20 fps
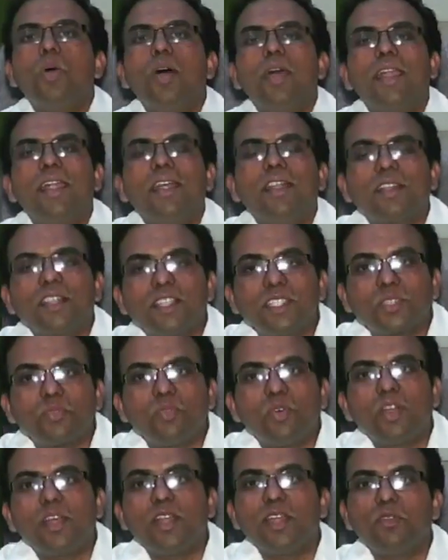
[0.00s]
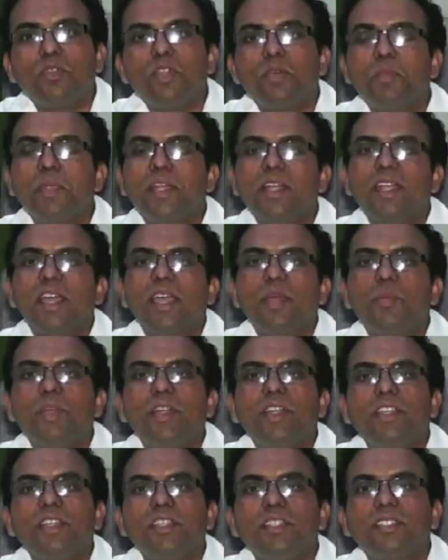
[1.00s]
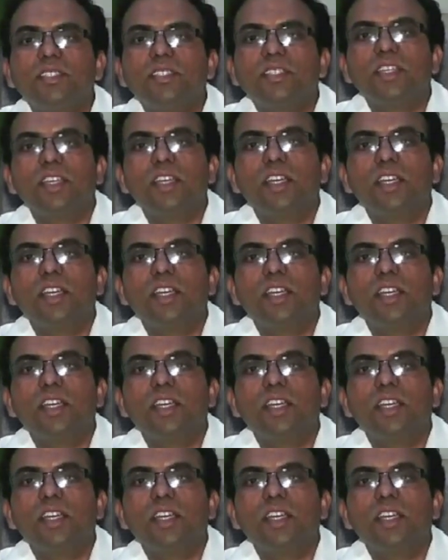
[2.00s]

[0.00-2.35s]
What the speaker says: are at risk for developing diabetes?